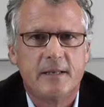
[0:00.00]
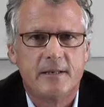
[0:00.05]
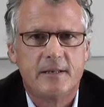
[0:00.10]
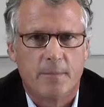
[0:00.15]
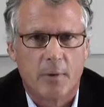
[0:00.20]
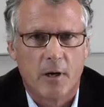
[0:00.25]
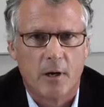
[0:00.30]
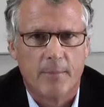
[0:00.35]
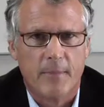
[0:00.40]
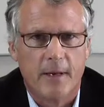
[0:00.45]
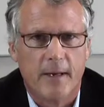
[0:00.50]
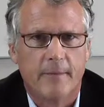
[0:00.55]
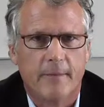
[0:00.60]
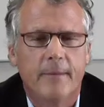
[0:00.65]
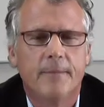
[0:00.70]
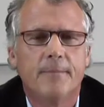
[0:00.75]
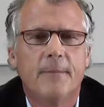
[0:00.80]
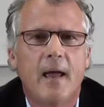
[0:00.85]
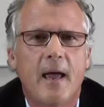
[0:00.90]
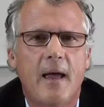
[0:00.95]
department.
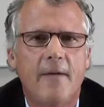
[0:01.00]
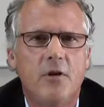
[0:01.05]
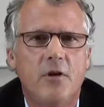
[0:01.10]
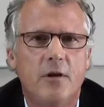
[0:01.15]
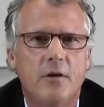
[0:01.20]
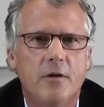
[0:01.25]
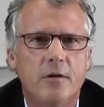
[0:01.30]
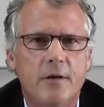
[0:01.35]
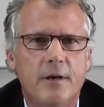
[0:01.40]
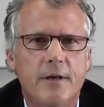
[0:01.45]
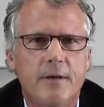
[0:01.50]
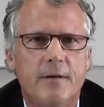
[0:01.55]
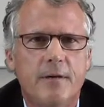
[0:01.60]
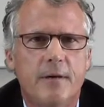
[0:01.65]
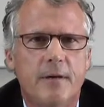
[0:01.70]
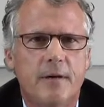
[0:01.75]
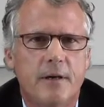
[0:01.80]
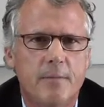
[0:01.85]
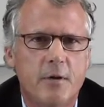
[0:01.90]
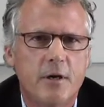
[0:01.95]
Having a good
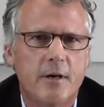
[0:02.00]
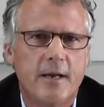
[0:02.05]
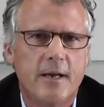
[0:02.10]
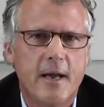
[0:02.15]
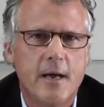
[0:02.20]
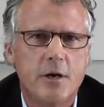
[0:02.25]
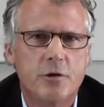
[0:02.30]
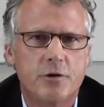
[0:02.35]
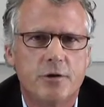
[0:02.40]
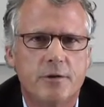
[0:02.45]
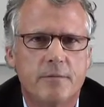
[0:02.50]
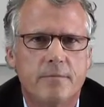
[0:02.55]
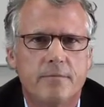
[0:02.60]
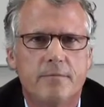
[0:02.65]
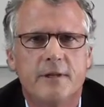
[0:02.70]
communication